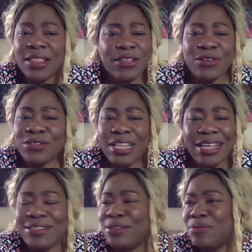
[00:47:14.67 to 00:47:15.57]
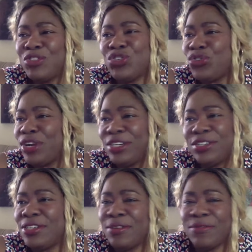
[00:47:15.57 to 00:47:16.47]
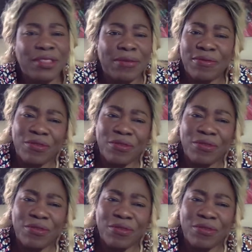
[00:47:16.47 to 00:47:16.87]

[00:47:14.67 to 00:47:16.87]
There's like some strange stuff them